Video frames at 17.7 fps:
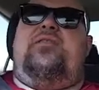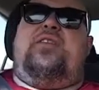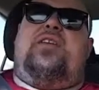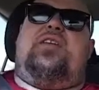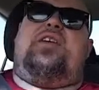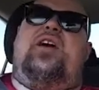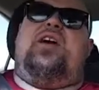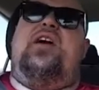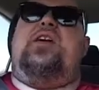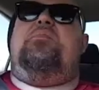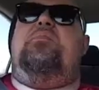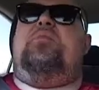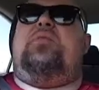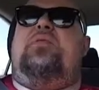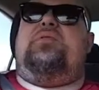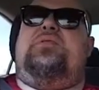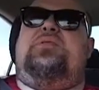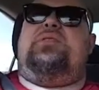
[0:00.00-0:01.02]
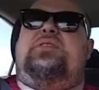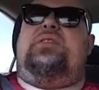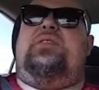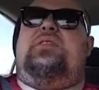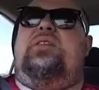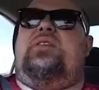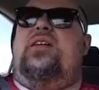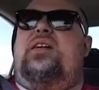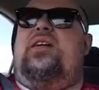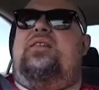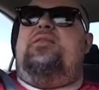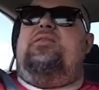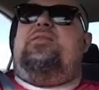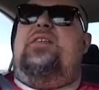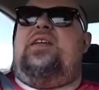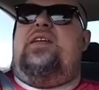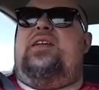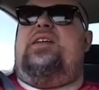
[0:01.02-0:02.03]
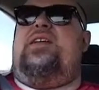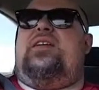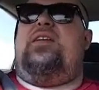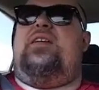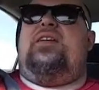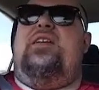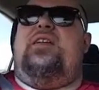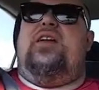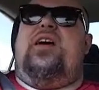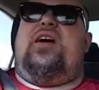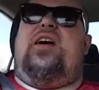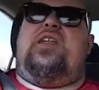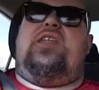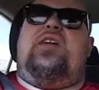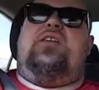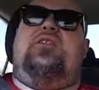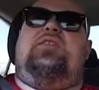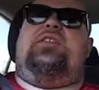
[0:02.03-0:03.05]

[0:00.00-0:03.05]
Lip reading: a couple. I know at